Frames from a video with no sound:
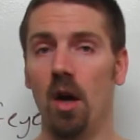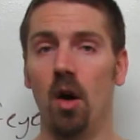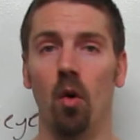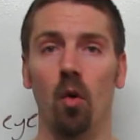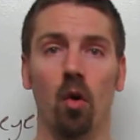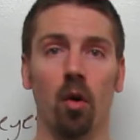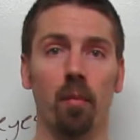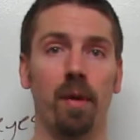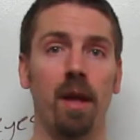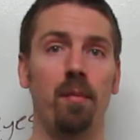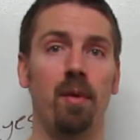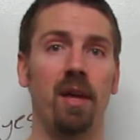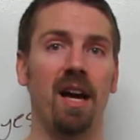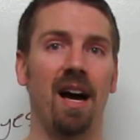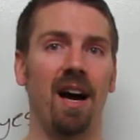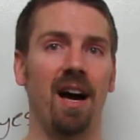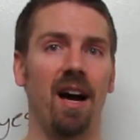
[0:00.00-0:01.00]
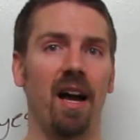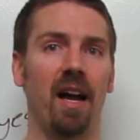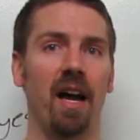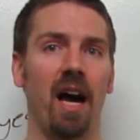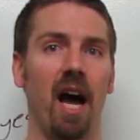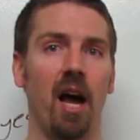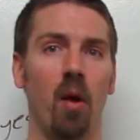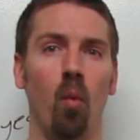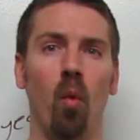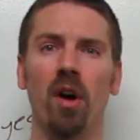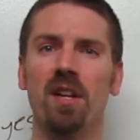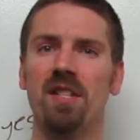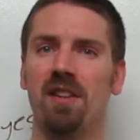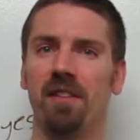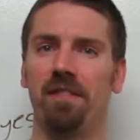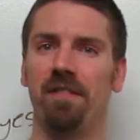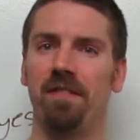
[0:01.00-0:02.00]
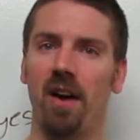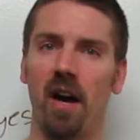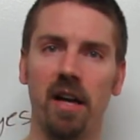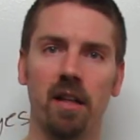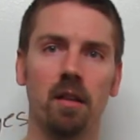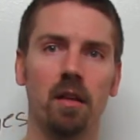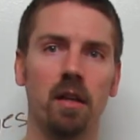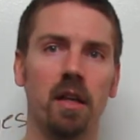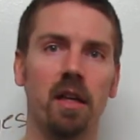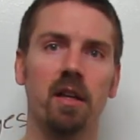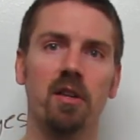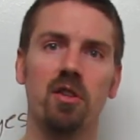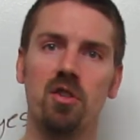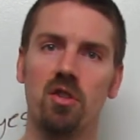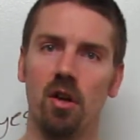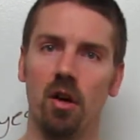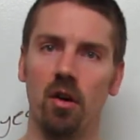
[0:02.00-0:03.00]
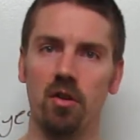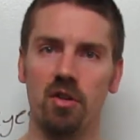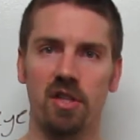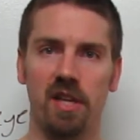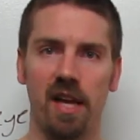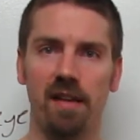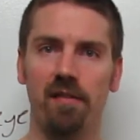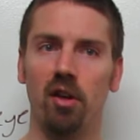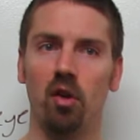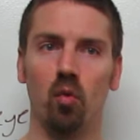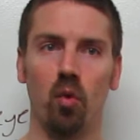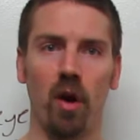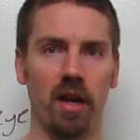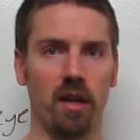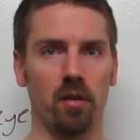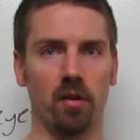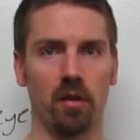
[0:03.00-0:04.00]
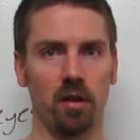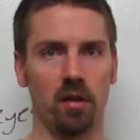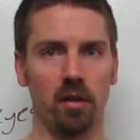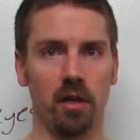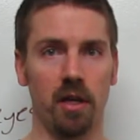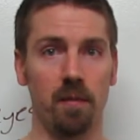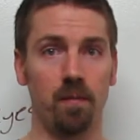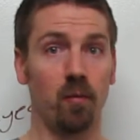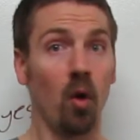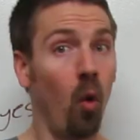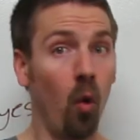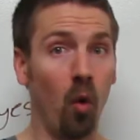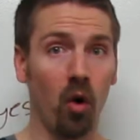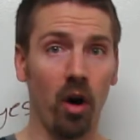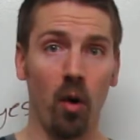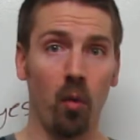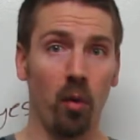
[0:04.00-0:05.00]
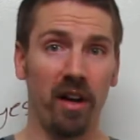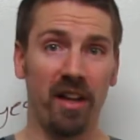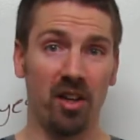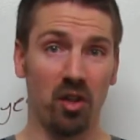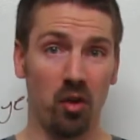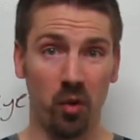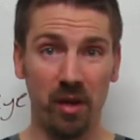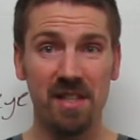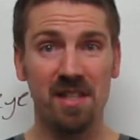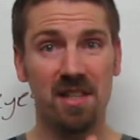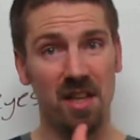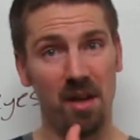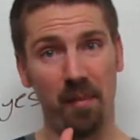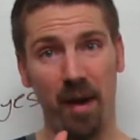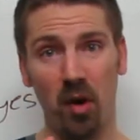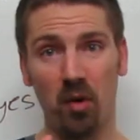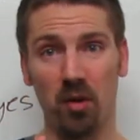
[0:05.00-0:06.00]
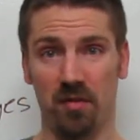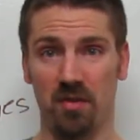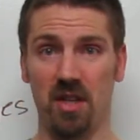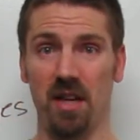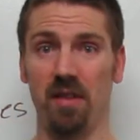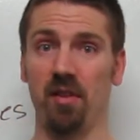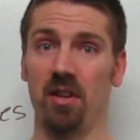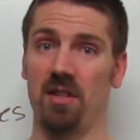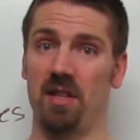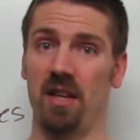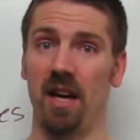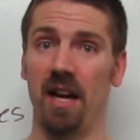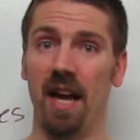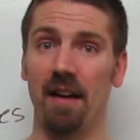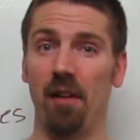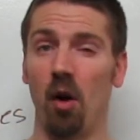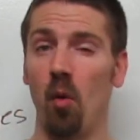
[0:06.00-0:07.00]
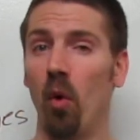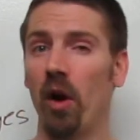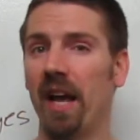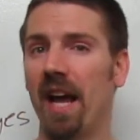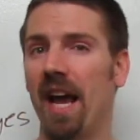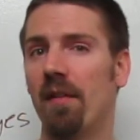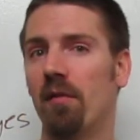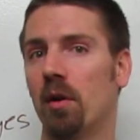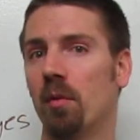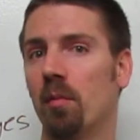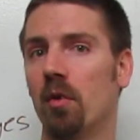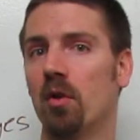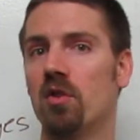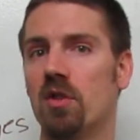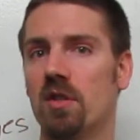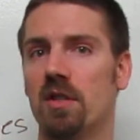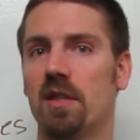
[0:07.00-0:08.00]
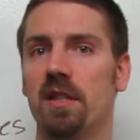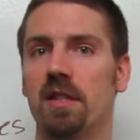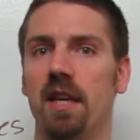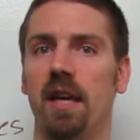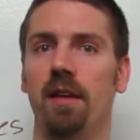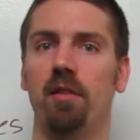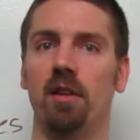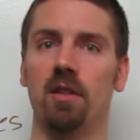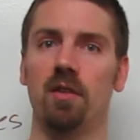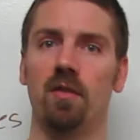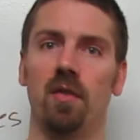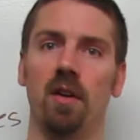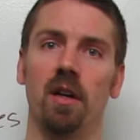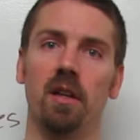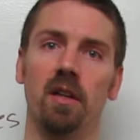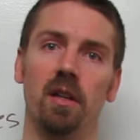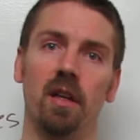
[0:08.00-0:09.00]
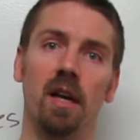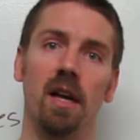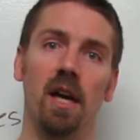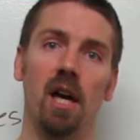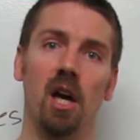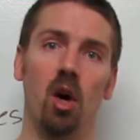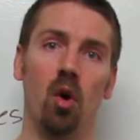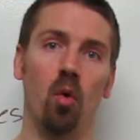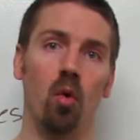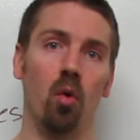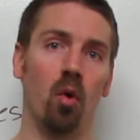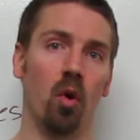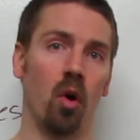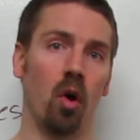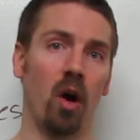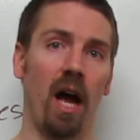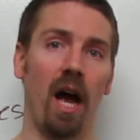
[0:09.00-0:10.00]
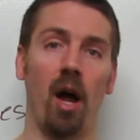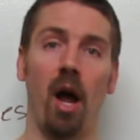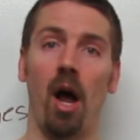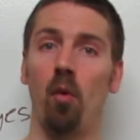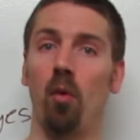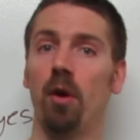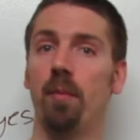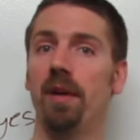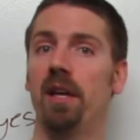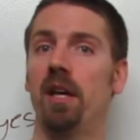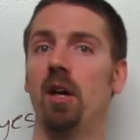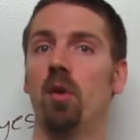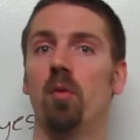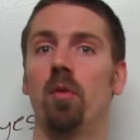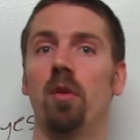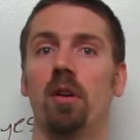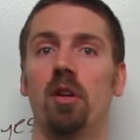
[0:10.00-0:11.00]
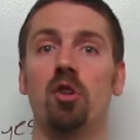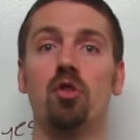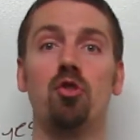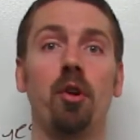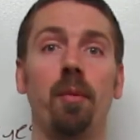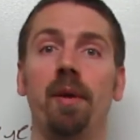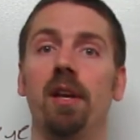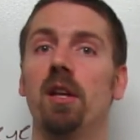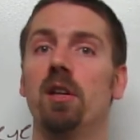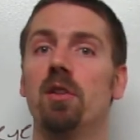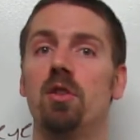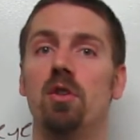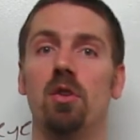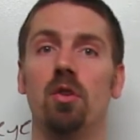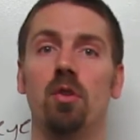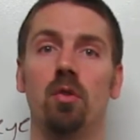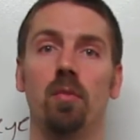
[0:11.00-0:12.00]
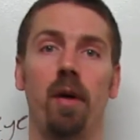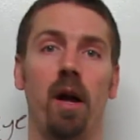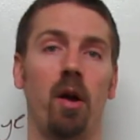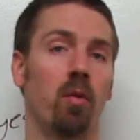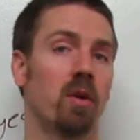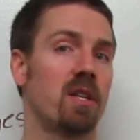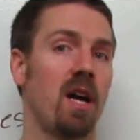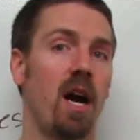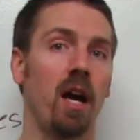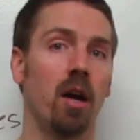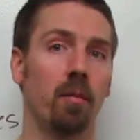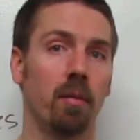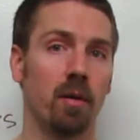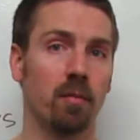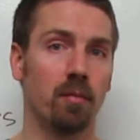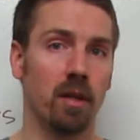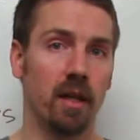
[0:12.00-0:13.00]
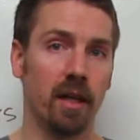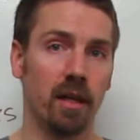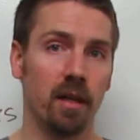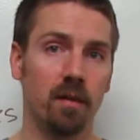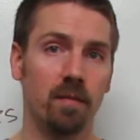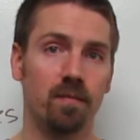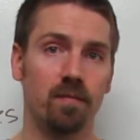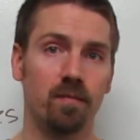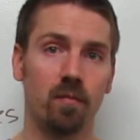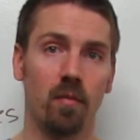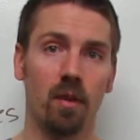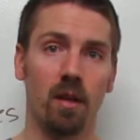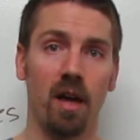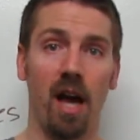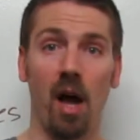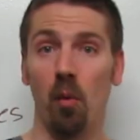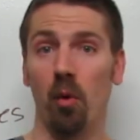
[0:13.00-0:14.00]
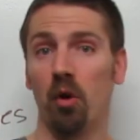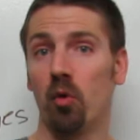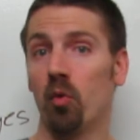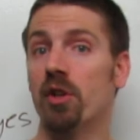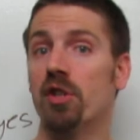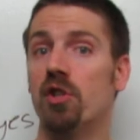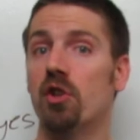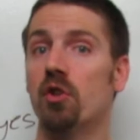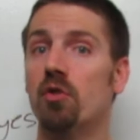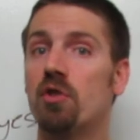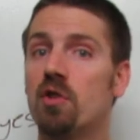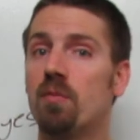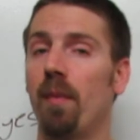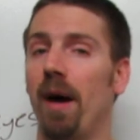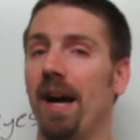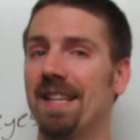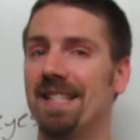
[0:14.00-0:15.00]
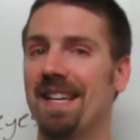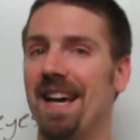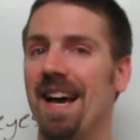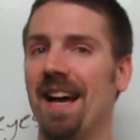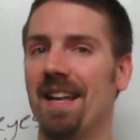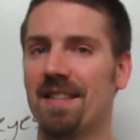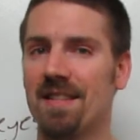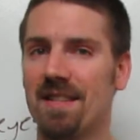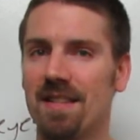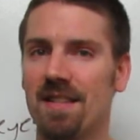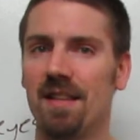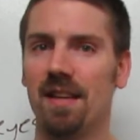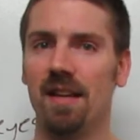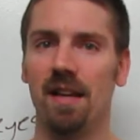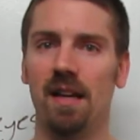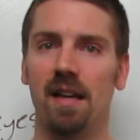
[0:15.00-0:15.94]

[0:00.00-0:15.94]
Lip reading: Or maybe I want to finally start saving regularly. Or I want to increase the amount of savings that I have. I want to have an emergency savings fund. Or I want to begin contributing to my retirement plan. I want to reduce my debts.